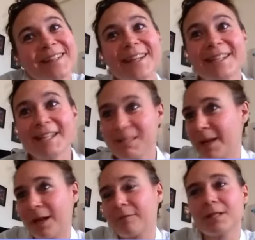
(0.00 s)
to
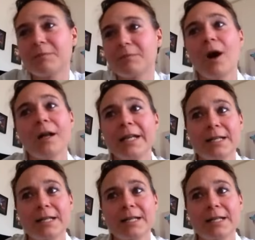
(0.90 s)
speak of this burning
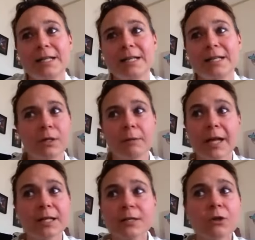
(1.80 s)
desire within
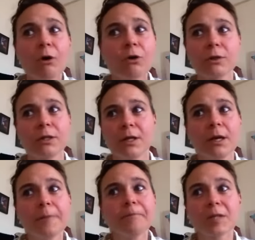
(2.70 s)
my soul,
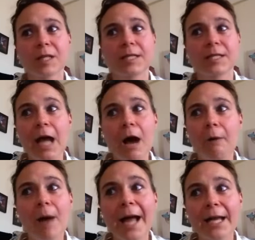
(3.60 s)
to sing out
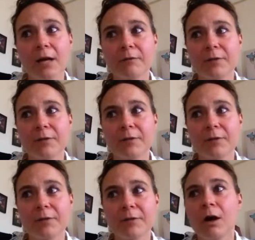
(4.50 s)
my love
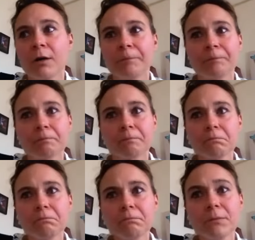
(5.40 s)
song.
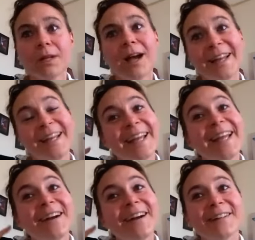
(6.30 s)
I
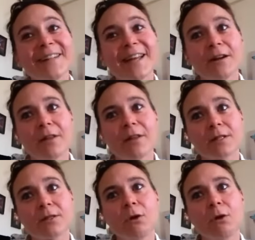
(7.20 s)
hear their, their
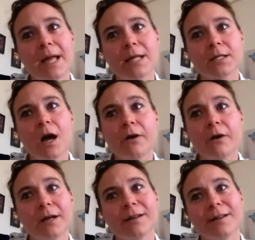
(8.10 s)
soulmate
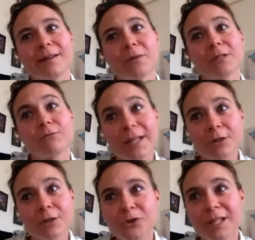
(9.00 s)
aria. It was
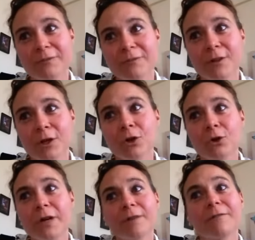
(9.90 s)
written truly for the
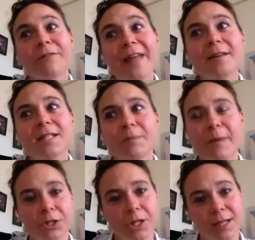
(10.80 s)
glory of their
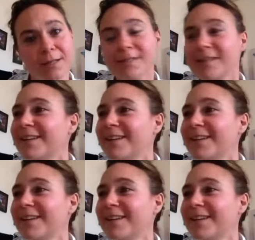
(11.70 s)
species.